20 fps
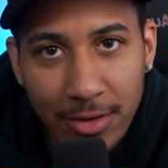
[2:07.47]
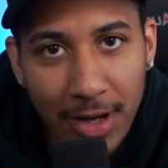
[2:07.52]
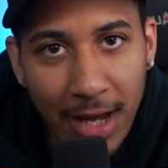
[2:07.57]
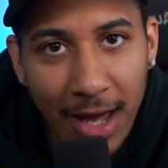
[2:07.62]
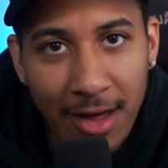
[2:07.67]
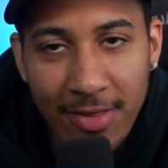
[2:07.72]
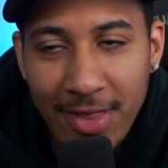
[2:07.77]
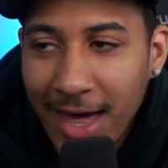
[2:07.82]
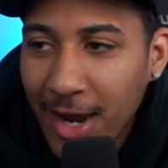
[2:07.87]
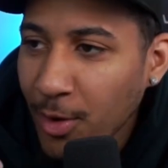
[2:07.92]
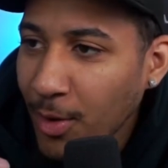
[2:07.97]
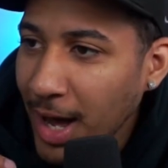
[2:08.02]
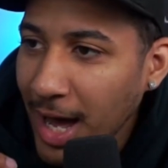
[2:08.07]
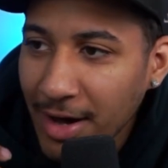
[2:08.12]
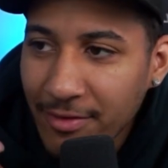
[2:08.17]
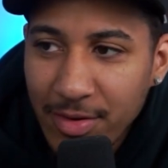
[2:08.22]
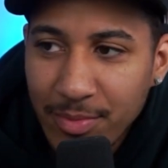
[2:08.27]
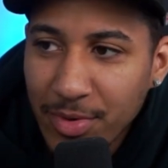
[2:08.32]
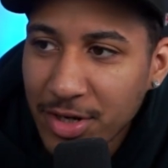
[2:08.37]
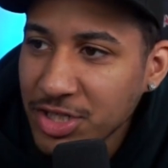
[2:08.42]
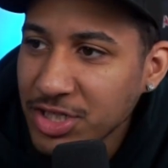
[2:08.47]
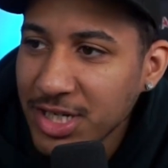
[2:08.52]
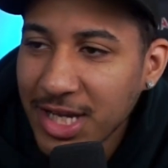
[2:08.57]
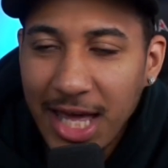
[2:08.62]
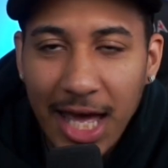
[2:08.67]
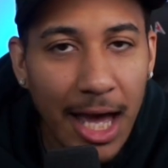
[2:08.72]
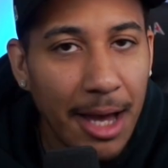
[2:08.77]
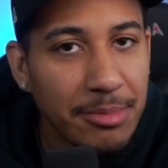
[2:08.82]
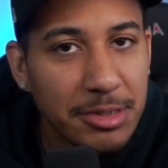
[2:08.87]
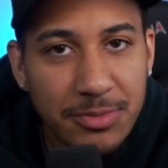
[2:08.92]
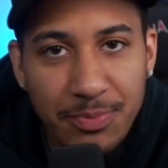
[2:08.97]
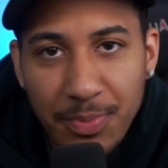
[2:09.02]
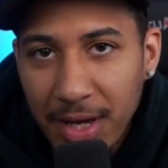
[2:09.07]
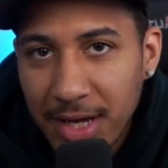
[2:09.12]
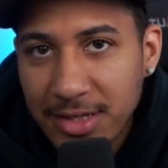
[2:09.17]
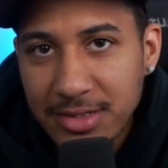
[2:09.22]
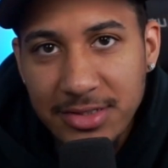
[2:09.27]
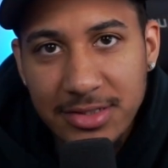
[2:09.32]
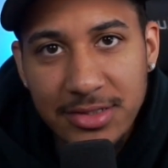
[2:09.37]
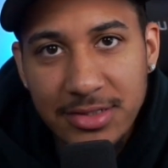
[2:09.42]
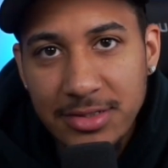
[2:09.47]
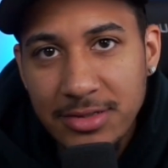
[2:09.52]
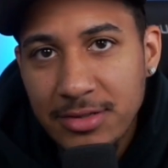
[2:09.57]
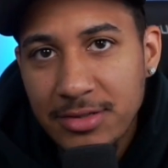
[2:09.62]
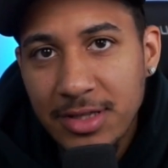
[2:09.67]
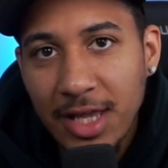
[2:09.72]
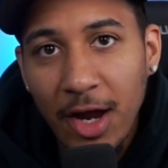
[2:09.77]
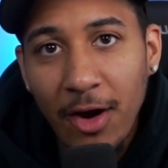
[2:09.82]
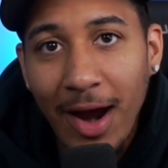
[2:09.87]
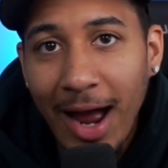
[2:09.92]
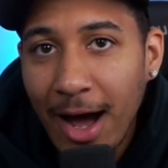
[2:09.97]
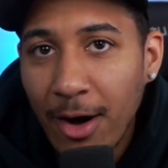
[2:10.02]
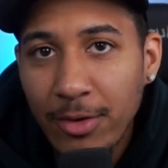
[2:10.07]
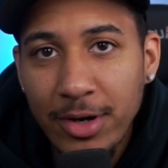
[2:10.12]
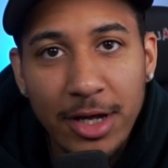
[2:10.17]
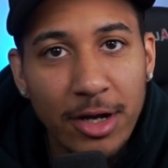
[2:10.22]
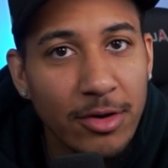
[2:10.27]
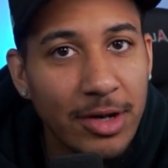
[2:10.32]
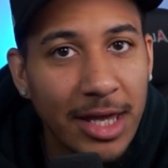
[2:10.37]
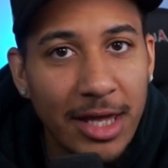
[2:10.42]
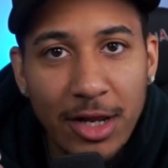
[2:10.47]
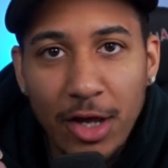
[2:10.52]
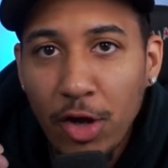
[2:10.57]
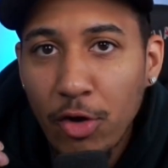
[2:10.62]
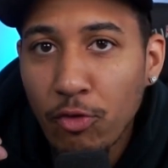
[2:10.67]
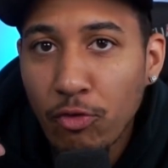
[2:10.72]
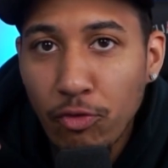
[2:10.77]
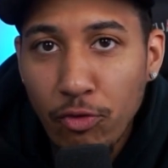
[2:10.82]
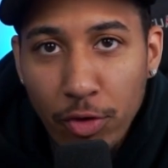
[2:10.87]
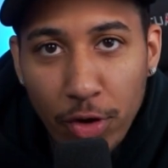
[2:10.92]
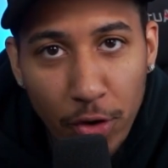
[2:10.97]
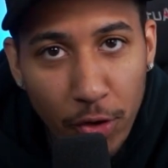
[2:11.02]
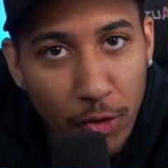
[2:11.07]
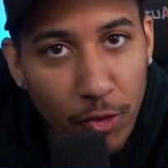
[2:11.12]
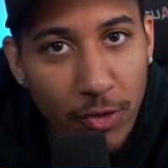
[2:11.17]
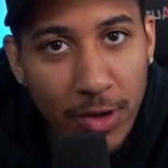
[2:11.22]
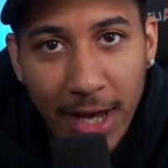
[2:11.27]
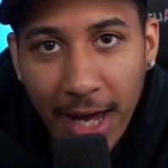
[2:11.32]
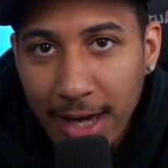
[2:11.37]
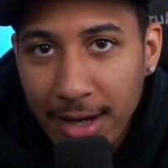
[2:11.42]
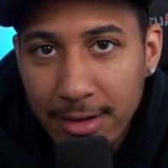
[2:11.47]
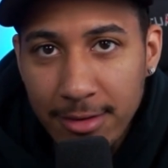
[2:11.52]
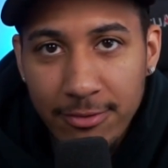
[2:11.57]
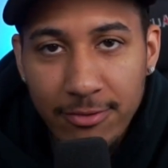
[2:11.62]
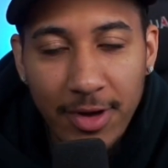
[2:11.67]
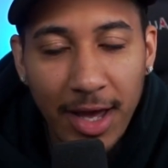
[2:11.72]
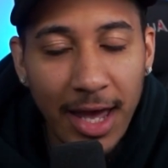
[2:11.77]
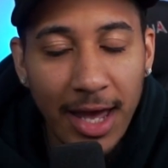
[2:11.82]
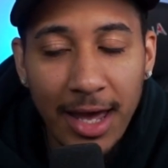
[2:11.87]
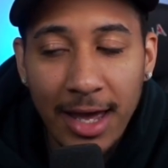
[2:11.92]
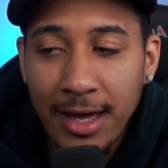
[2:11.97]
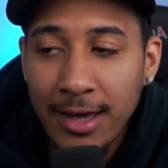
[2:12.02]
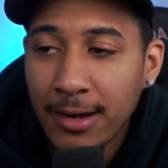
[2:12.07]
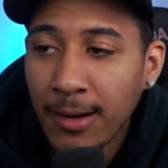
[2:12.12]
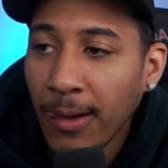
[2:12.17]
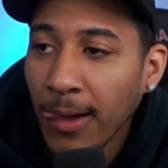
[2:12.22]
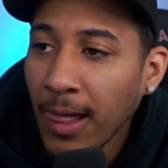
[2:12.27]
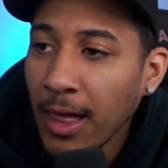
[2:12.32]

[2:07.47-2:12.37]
And they don't have a bunch of cap space. They're out here getting real creative, and